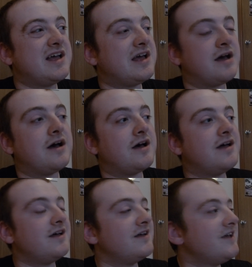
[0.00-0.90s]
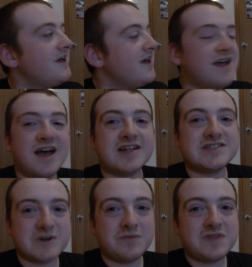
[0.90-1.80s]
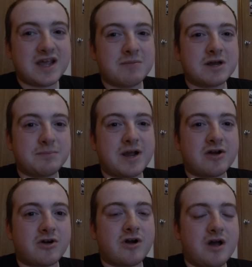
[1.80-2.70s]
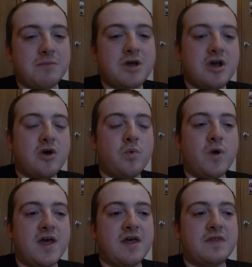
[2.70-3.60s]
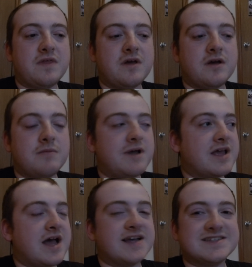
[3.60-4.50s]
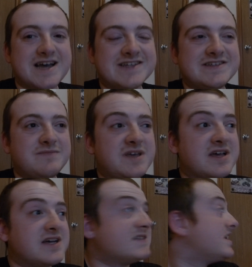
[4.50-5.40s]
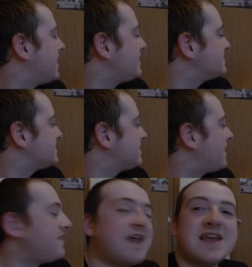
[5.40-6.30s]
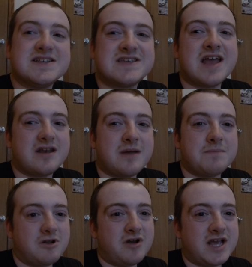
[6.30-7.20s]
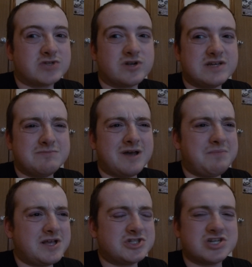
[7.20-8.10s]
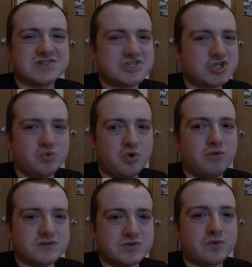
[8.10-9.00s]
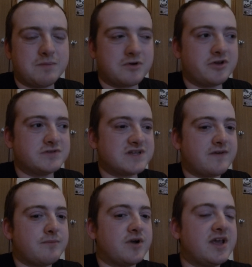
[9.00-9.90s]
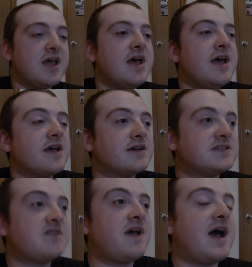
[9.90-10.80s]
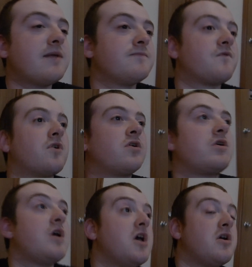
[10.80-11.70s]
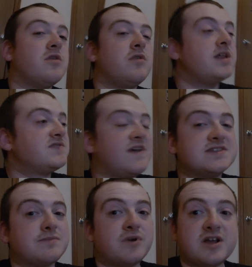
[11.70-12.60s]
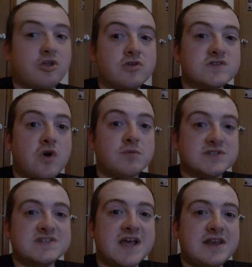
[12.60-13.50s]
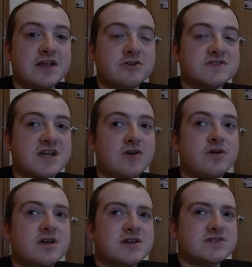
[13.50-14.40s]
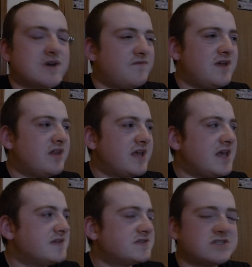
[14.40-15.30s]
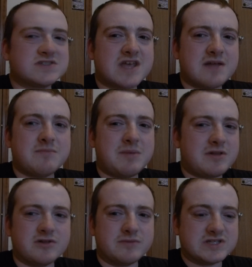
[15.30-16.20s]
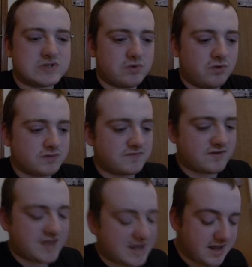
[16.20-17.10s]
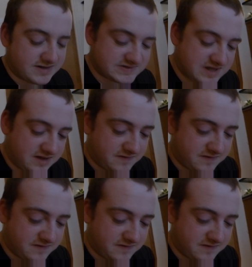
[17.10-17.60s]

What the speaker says: I don't think I'm going to pair her up with my guy Tyson, because Tyson, I think he's getting up there in age where he might be just too old to reproduce, everybody, because I've had him for, let's face it, pretty close to almost 10 years now. So I feel like he's just getting maybe a little bit too old for that kind of stuff.